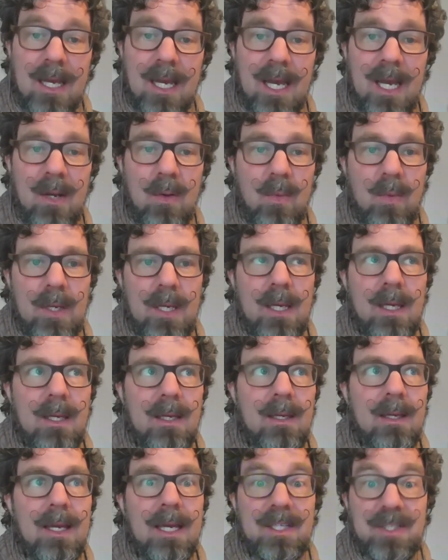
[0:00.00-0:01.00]
and
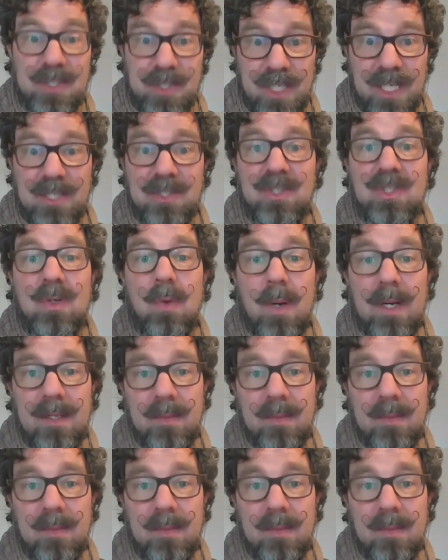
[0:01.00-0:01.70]
we exchanged quite a